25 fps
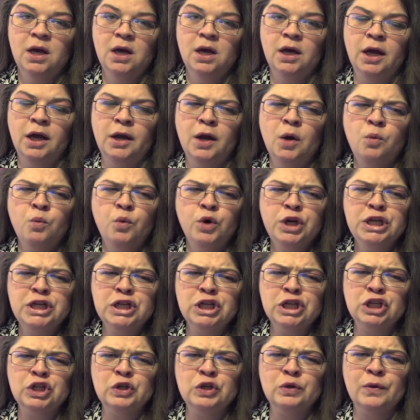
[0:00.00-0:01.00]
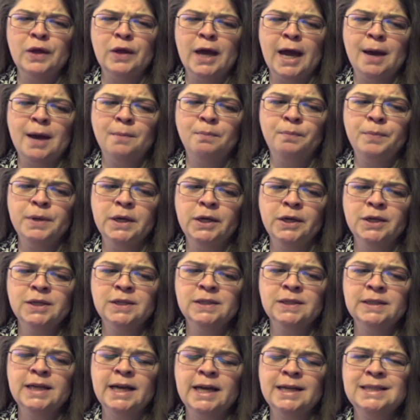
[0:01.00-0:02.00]
and I wouldn't do that
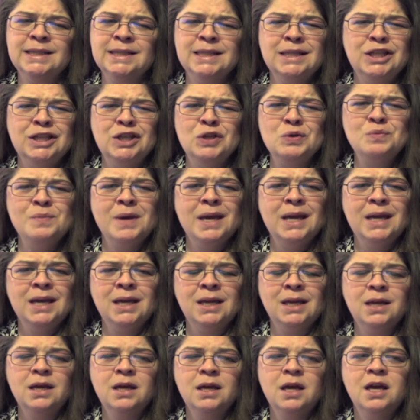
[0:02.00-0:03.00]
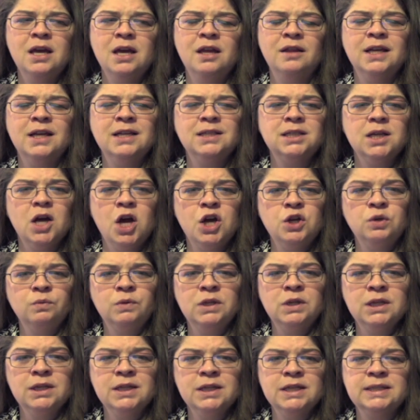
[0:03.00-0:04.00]
because that's inhumane, that's
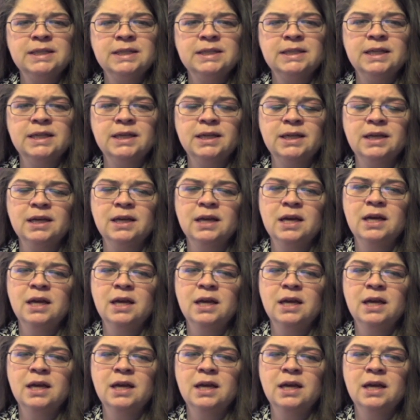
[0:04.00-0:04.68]
unrealistic,